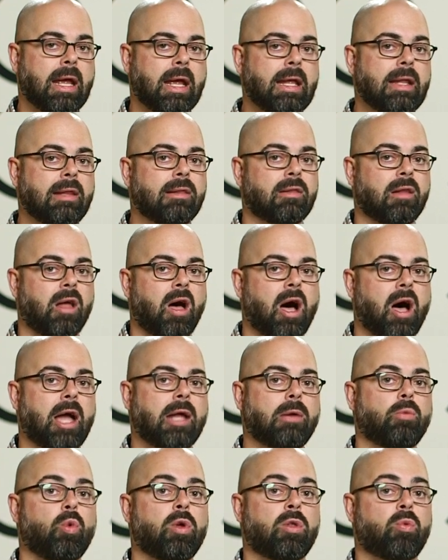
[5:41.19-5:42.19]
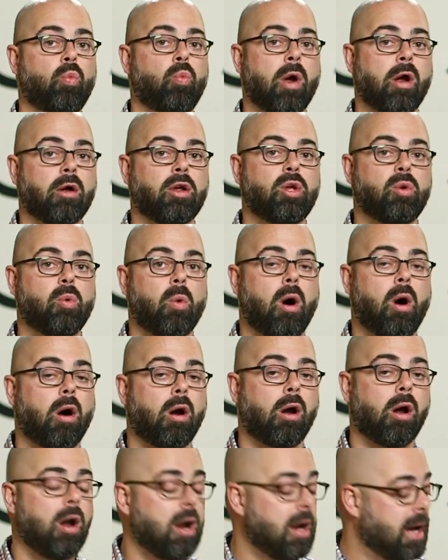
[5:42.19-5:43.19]
in line with where you
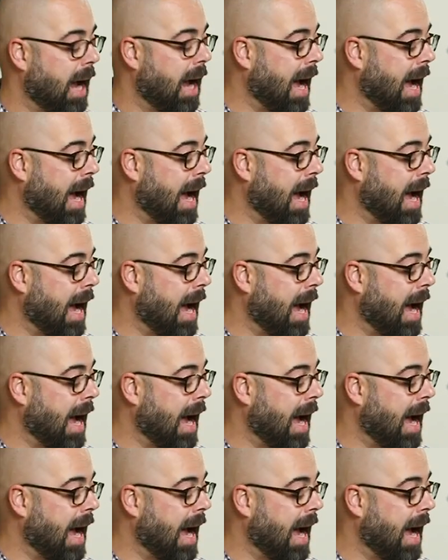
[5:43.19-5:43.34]
are